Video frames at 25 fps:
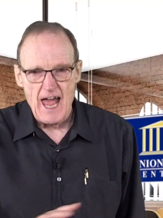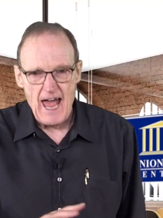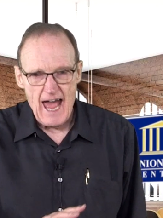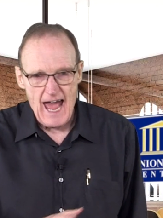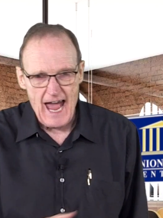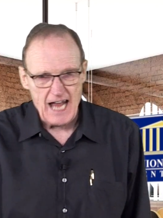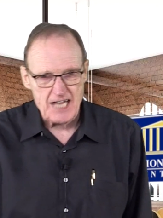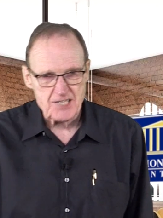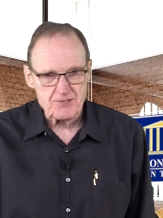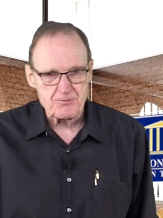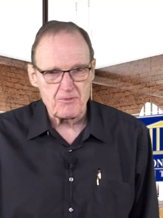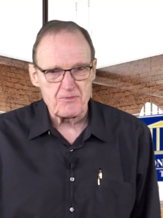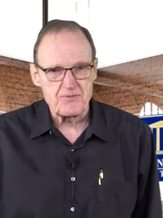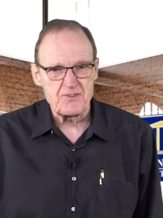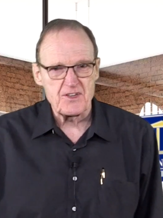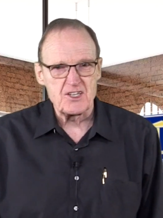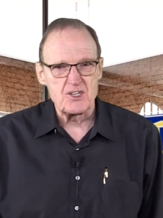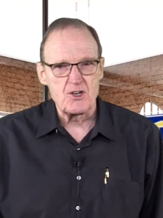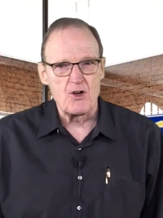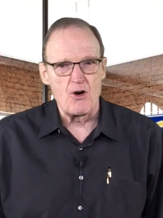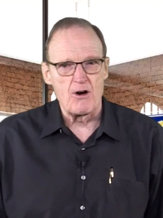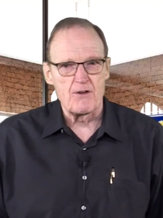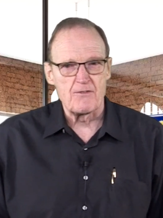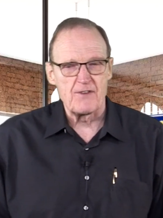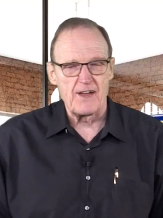ask them if they
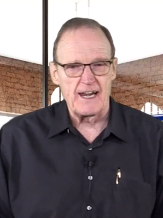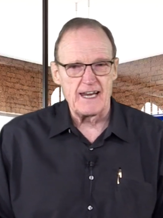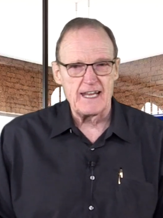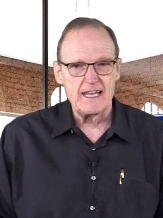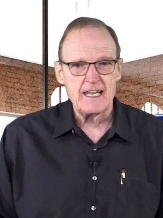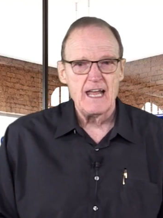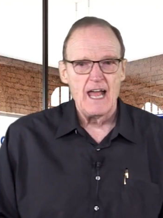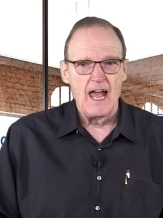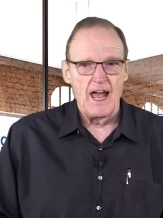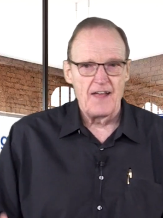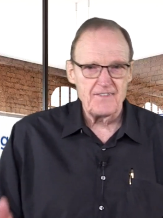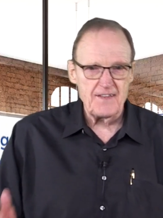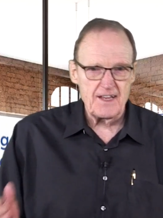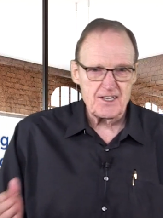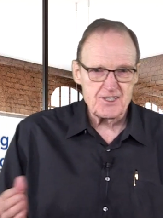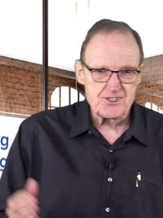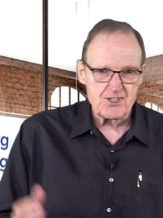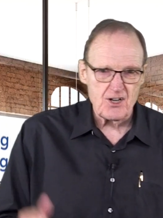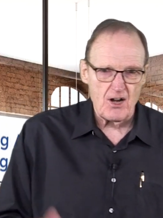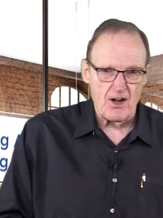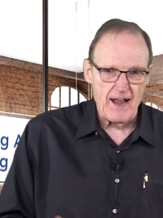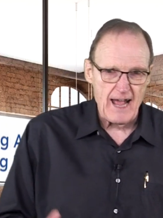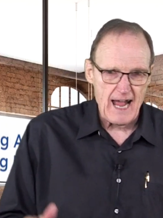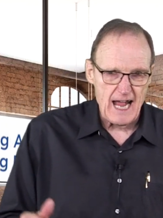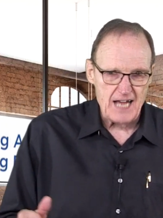know of any, and then
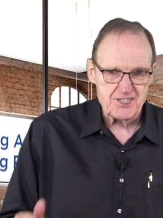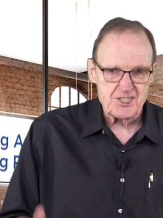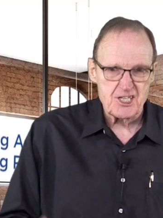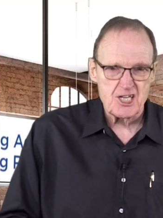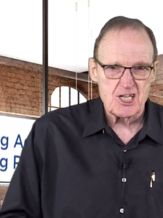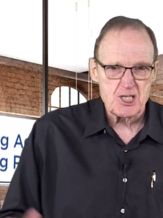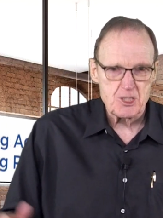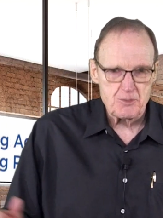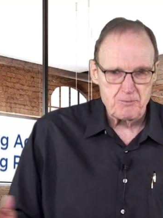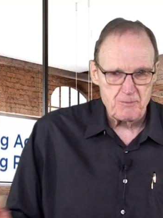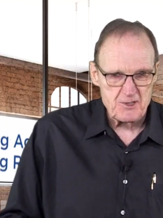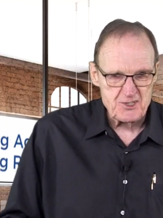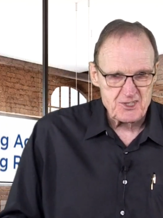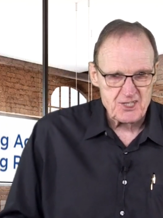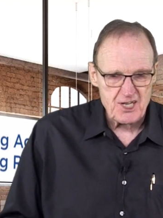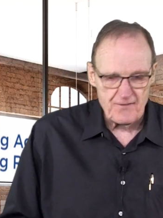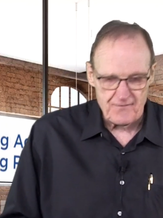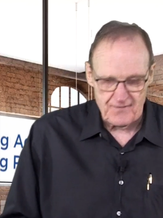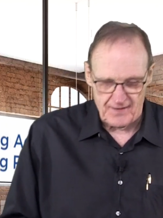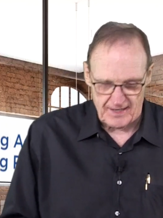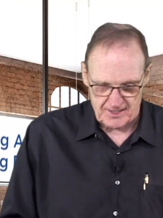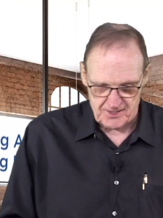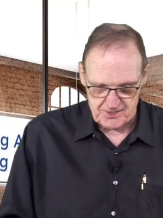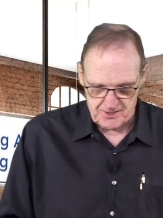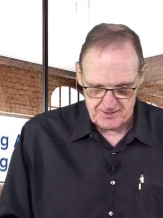start asking
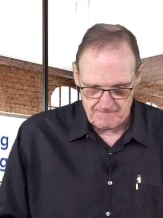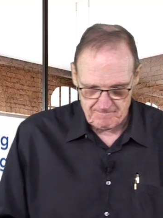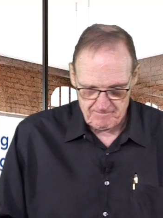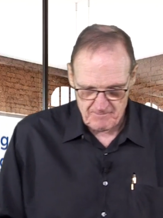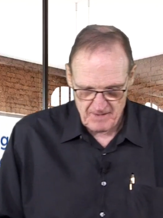specifics.